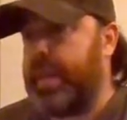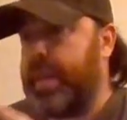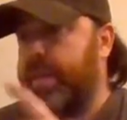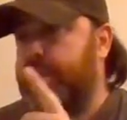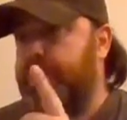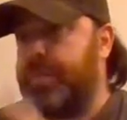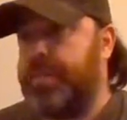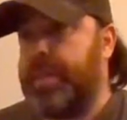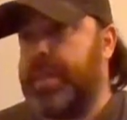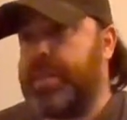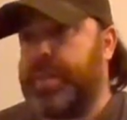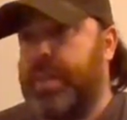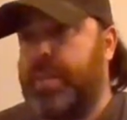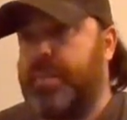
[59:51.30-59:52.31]
that I have to
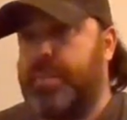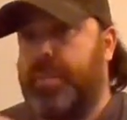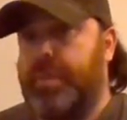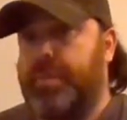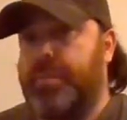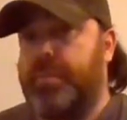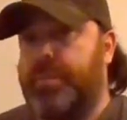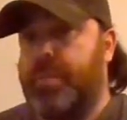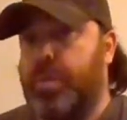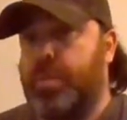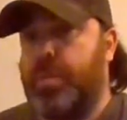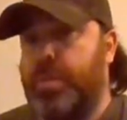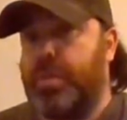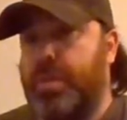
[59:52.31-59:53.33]
finish up
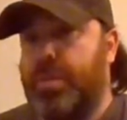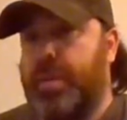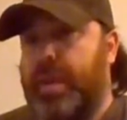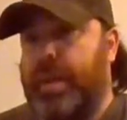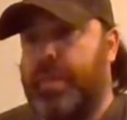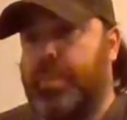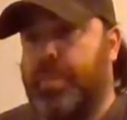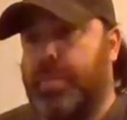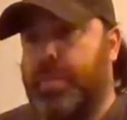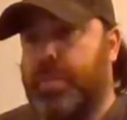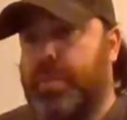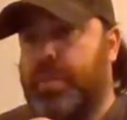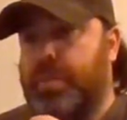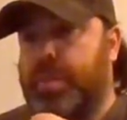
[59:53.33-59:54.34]
before
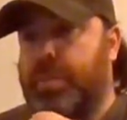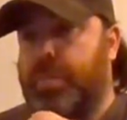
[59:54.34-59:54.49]
April